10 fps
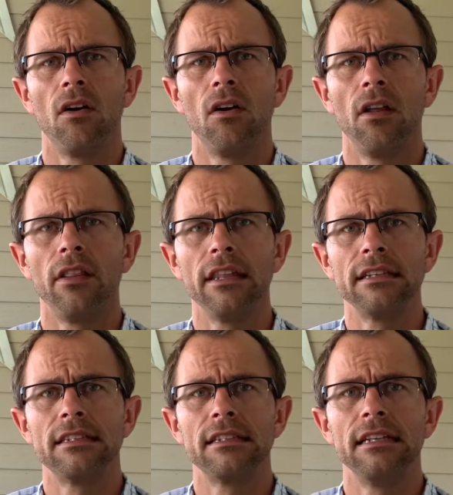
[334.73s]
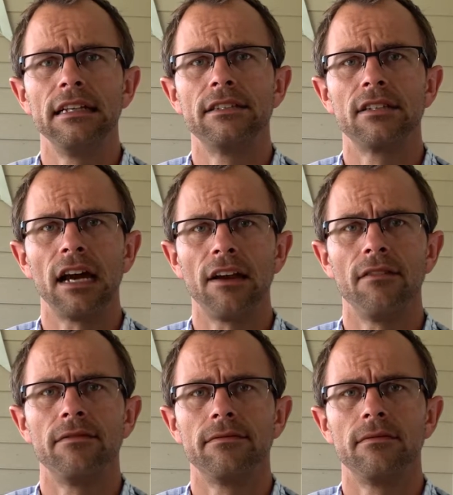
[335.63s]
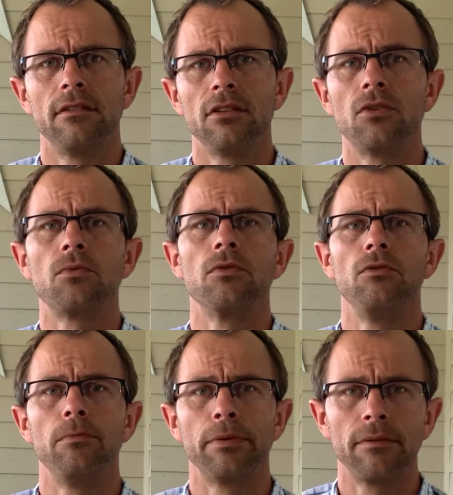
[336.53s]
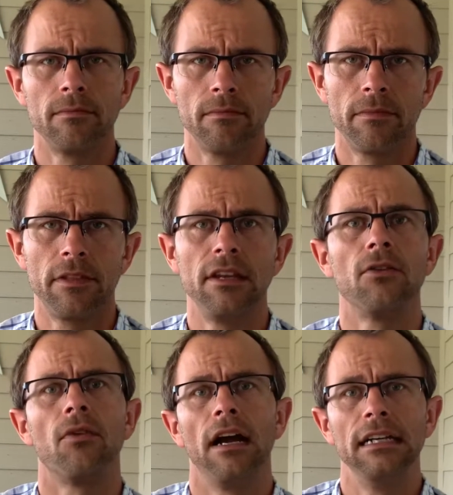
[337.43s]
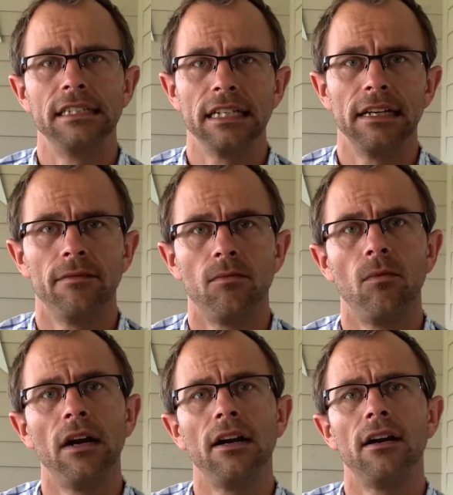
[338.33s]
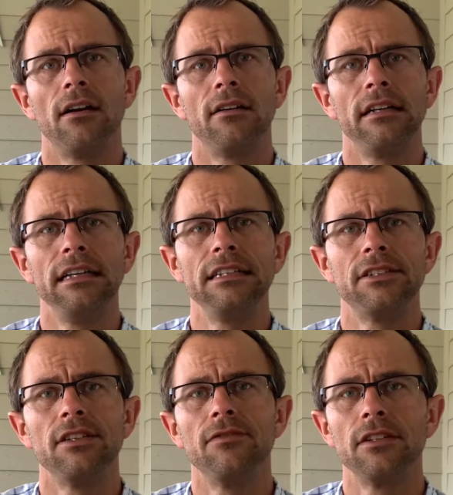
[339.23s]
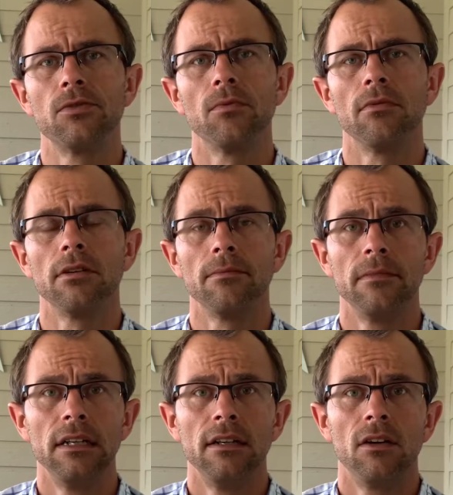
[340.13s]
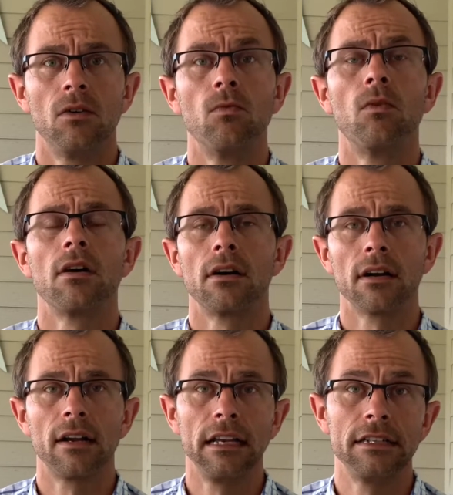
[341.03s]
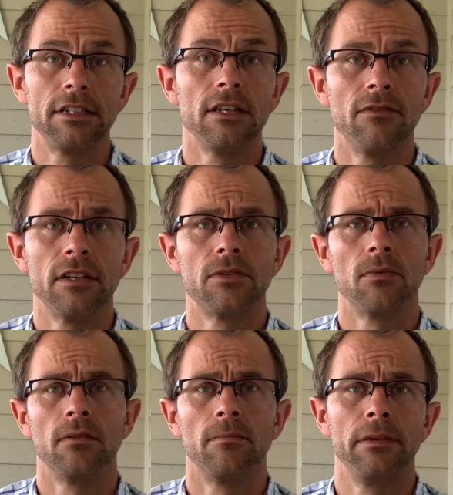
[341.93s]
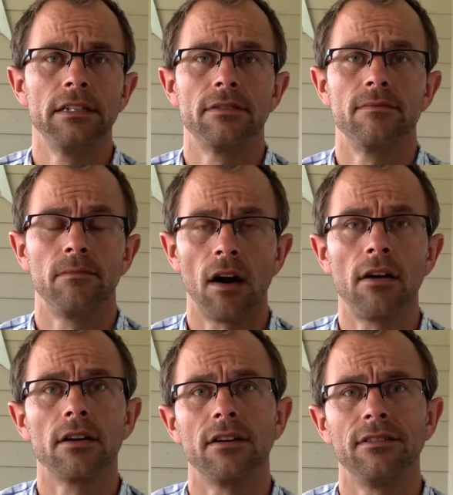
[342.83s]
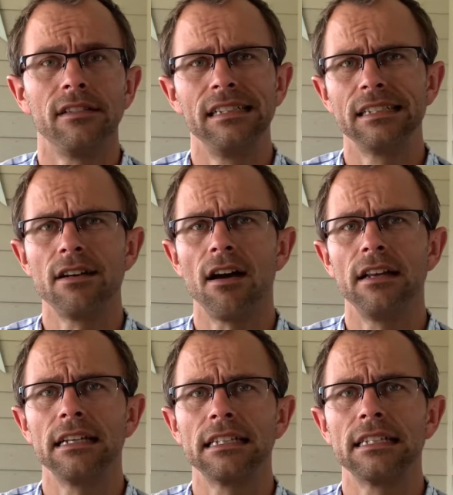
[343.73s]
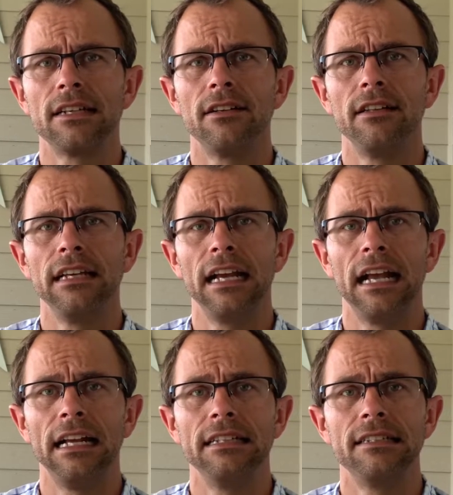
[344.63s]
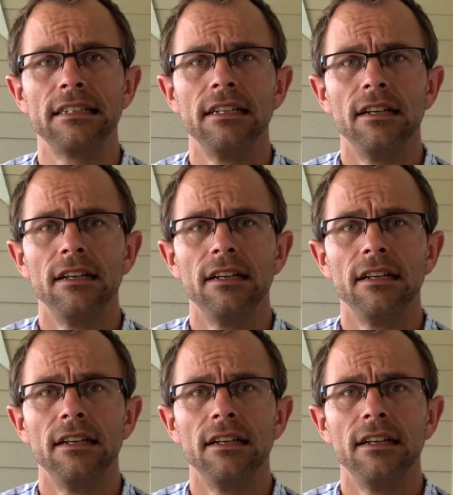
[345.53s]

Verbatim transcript: this this kind of group theorizing where each individual work, each individual piece of article is not necessarily as